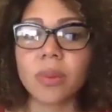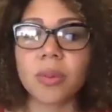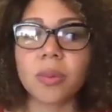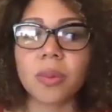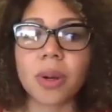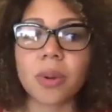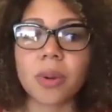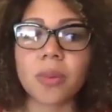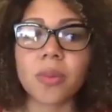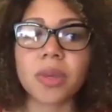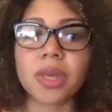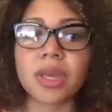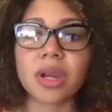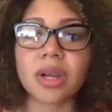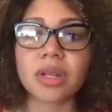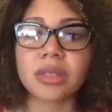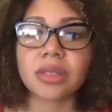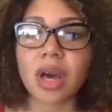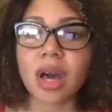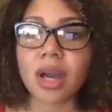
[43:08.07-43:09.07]
when we
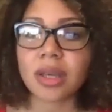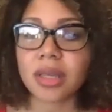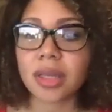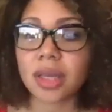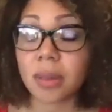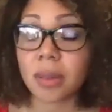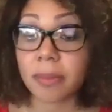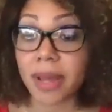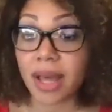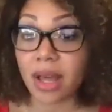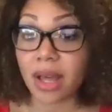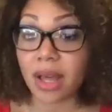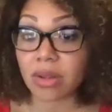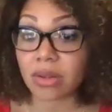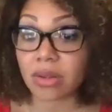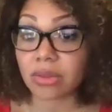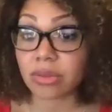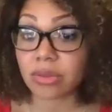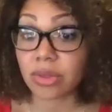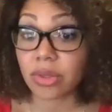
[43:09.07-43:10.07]
are talking
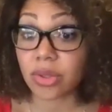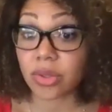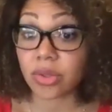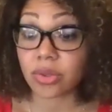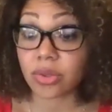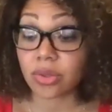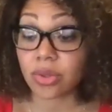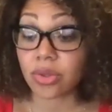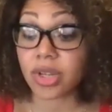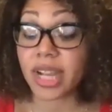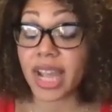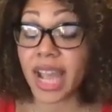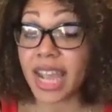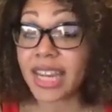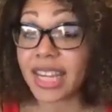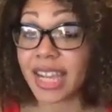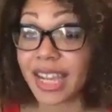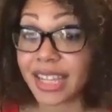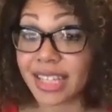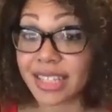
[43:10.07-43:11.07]
about, you know,
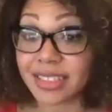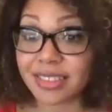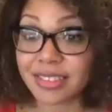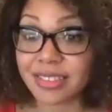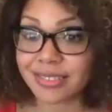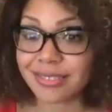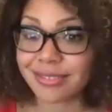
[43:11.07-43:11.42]
creating